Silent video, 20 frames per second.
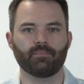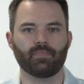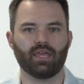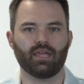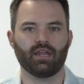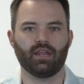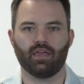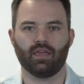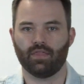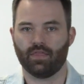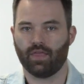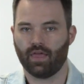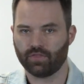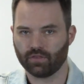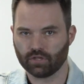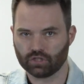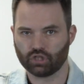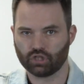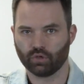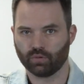and in
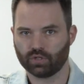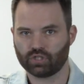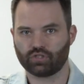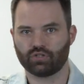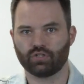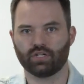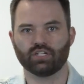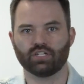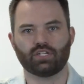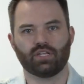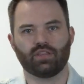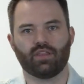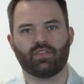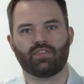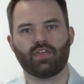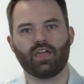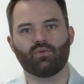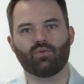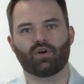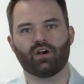the Jewish tradition
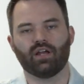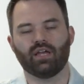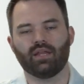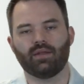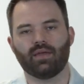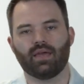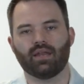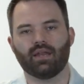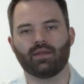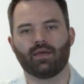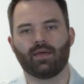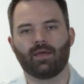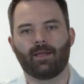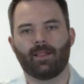that they were in.